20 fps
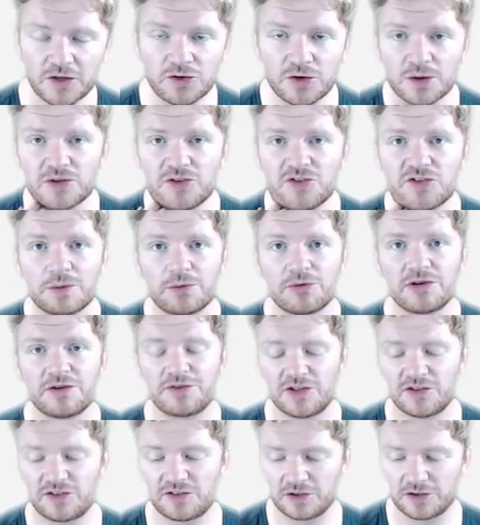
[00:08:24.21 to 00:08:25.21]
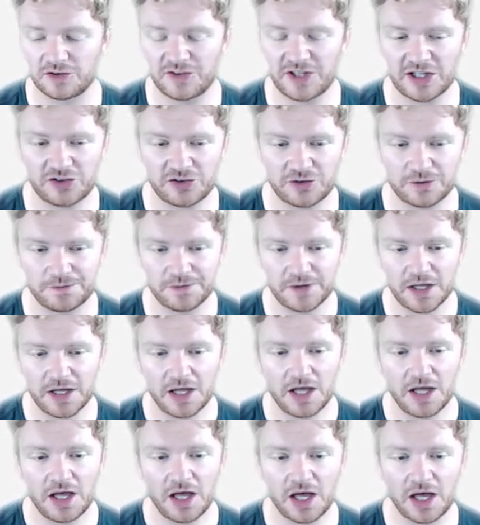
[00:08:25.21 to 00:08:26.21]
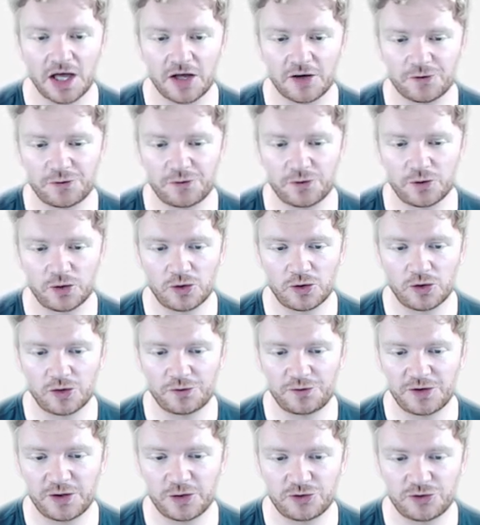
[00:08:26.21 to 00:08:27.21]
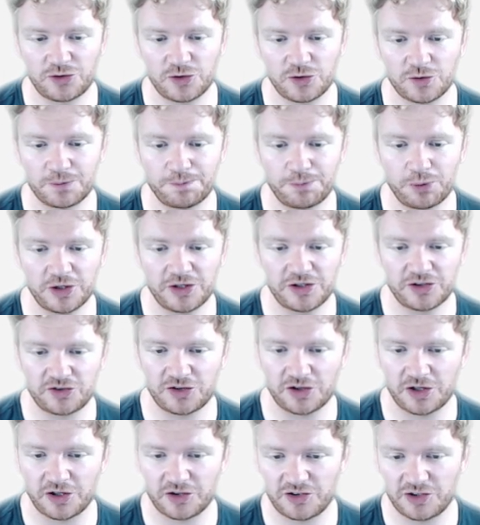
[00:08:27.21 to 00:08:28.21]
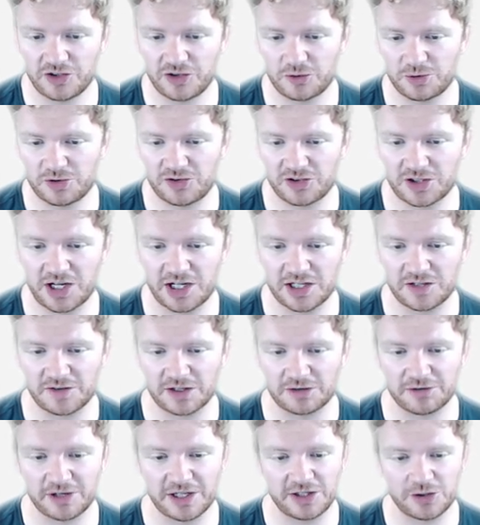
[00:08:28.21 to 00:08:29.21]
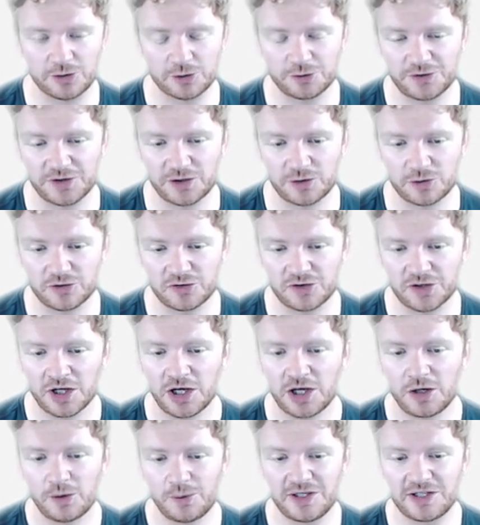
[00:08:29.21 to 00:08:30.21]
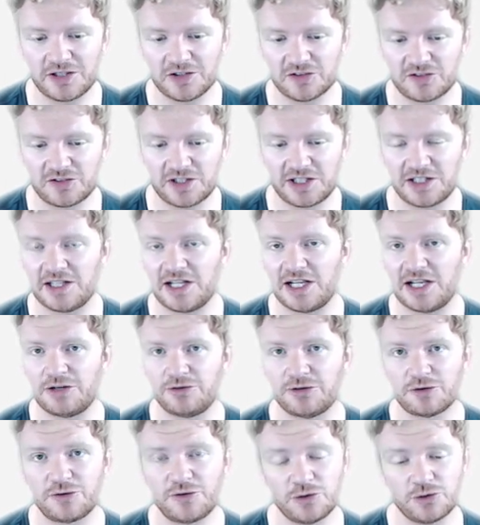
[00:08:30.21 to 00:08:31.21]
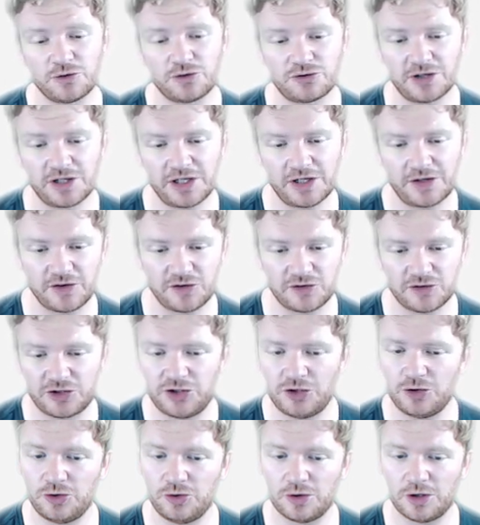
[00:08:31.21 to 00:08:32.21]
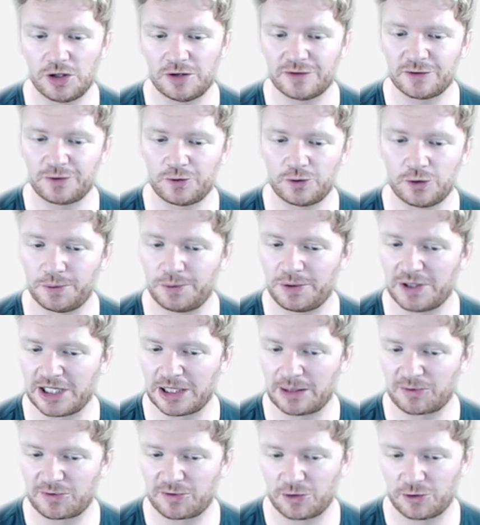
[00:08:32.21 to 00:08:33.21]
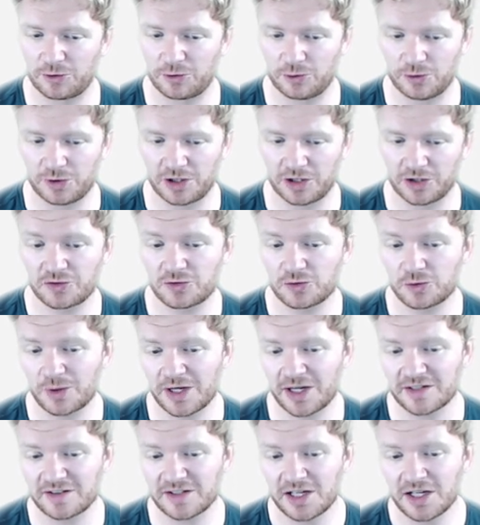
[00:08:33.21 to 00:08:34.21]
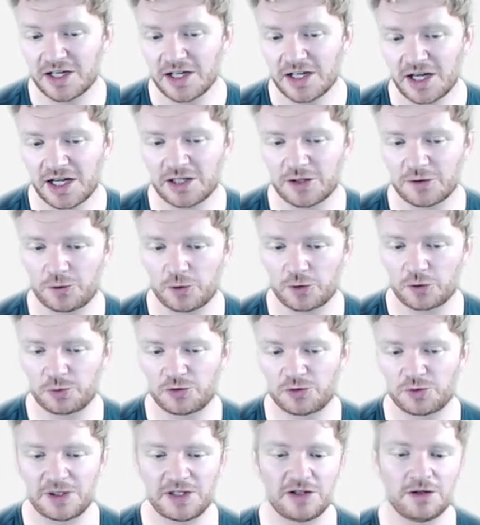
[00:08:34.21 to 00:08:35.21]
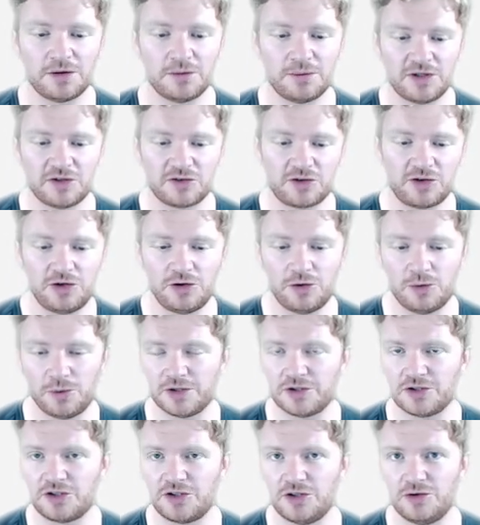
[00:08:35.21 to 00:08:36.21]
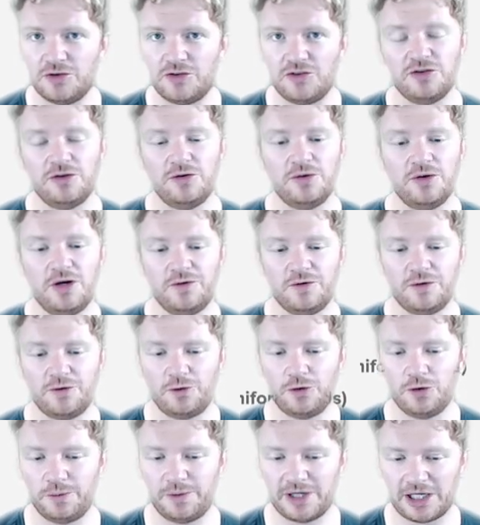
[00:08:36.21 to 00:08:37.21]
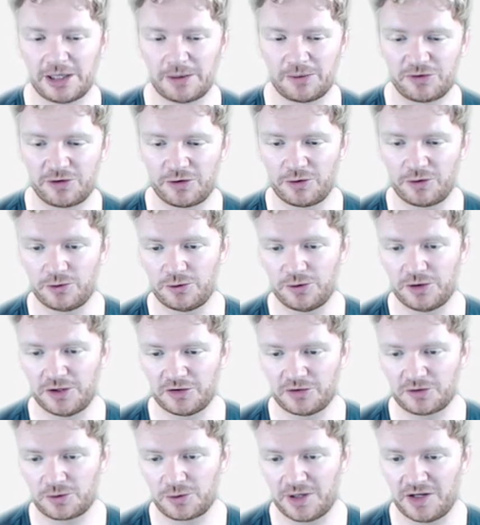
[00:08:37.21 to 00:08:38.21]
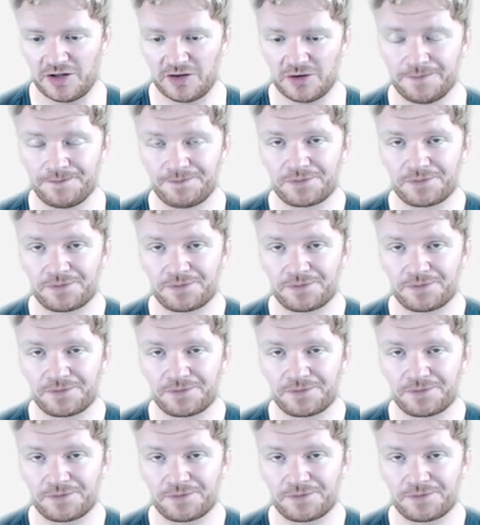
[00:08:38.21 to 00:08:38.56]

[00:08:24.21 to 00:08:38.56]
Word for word: So in summary for this little section, uh, for fields due to point charges, which are kind of like radial fields, we can say that electric field strength is q over 4 pi epsilon naught r squared, and the force between them is q1 q2 over 4 pi epsilon naught r squared.